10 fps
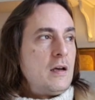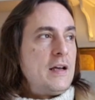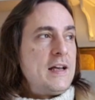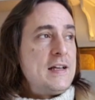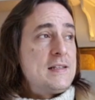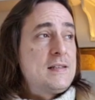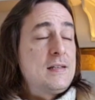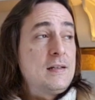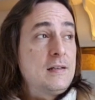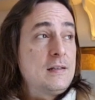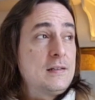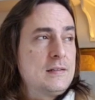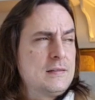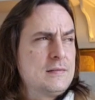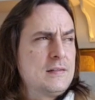is
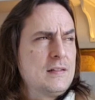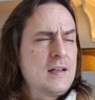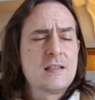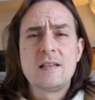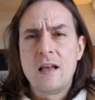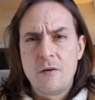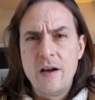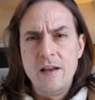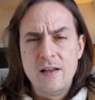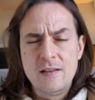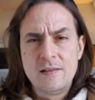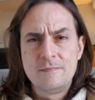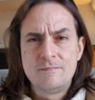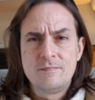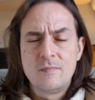accelerated.
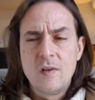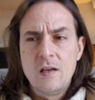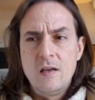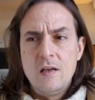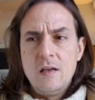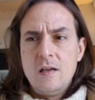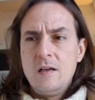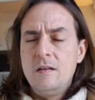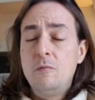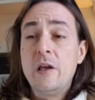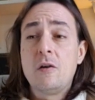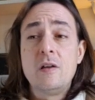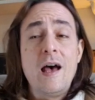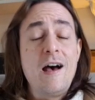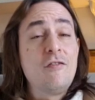We
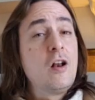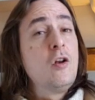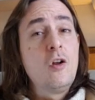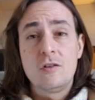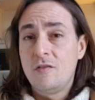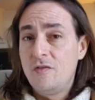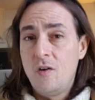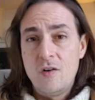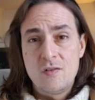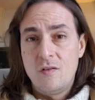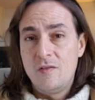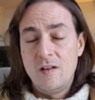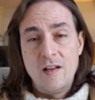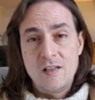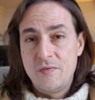could have a lot of noise over
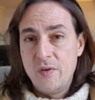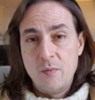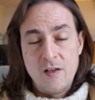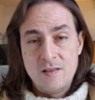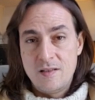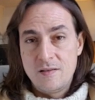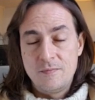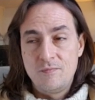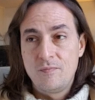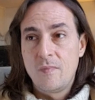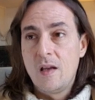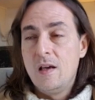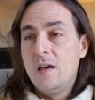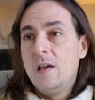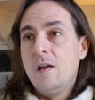the next few months.
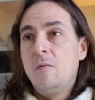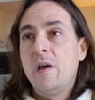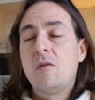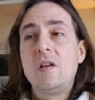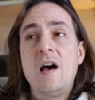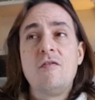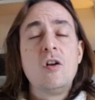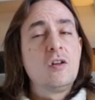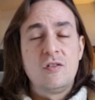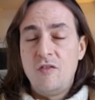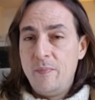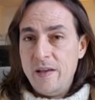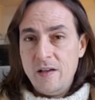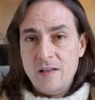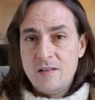We could have a lot of
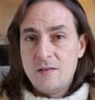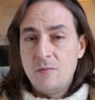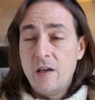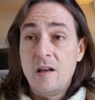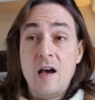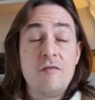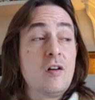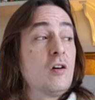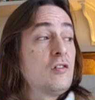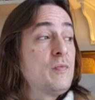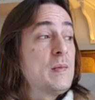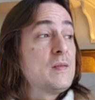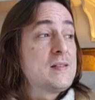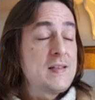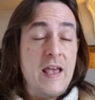opinions. We can have a lot of
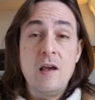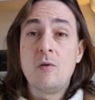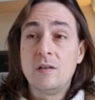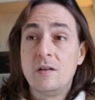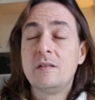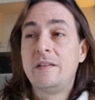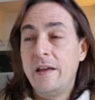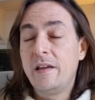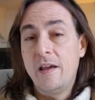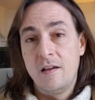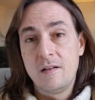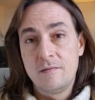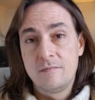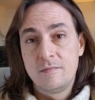people saying what they're thinking,